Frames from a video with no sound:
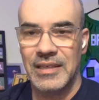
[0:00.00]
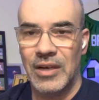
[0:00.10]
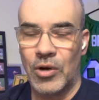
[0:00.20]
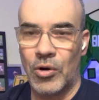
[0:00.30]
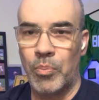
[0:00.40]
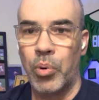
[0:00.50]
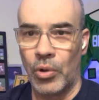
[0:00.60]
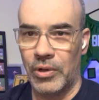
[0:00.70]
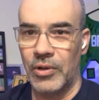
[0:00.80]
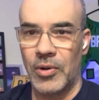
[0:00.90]
or
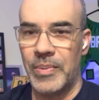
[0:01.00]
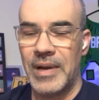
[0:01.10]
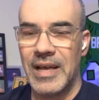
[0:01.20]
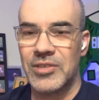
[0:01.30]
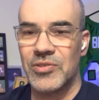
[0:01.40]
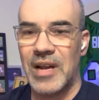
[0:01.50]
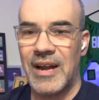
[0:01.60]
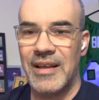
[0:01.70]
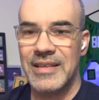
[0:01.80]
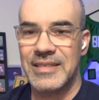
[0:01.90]
pull a little bit extra out
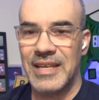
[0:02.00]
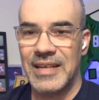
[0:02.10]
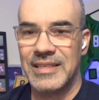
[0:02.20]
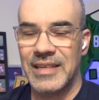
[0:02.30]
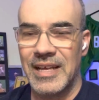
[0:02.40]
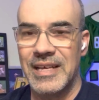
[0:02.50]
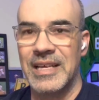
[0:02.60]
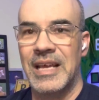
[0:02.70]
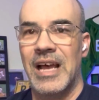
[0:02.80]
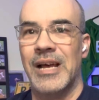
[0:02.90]
of his tank today.
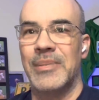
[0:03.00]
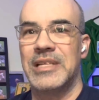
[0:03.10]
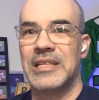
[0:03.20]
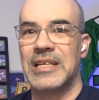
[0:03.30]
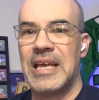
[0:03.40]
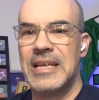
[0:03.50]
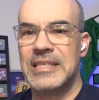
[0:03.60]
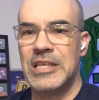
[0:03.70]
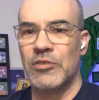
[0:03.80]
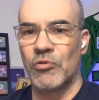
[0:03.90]
I'm going to take the
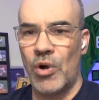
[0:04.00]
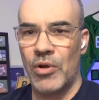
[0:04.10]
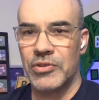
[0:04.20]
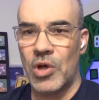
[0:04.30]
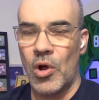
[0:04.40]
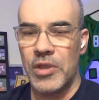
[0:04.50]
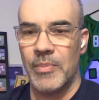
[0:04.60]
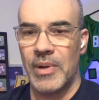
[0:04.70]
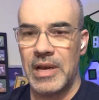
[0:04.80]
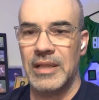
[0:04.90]
KC Royals on the
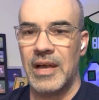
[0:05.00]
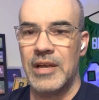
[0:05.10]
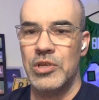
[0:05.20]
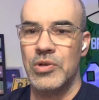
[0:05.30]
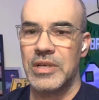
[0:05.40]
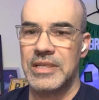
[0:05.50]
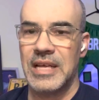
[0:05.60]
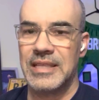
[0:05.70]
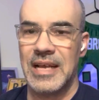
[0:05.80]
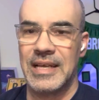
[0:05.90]
money line. You could
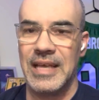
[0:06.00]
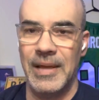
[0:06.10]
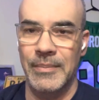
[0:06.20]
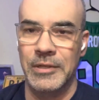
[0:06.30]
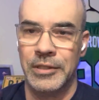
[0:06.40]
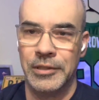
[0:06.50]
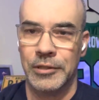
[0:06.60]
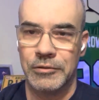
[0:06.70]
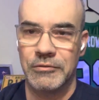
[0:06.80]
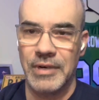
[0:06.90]
take that game
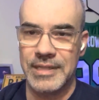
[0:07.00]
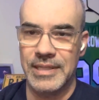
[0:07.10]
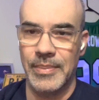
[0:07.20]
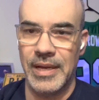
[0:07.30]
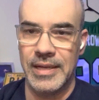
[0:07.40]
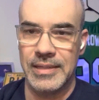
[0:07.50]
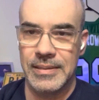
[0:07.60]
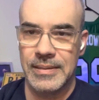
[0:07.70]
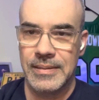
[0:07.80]
right to the bank.